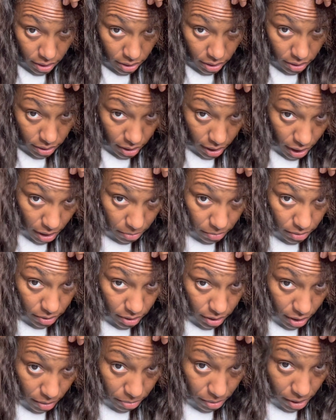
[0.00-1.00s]
camera.
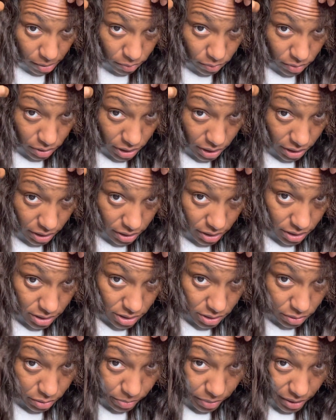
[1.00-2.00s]
And I probably will cut this
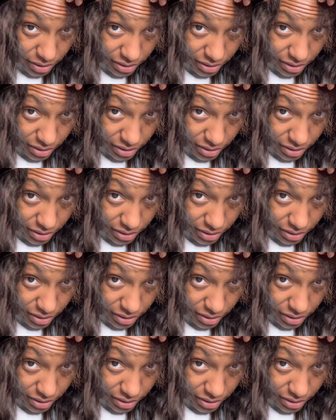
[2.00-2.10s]
little part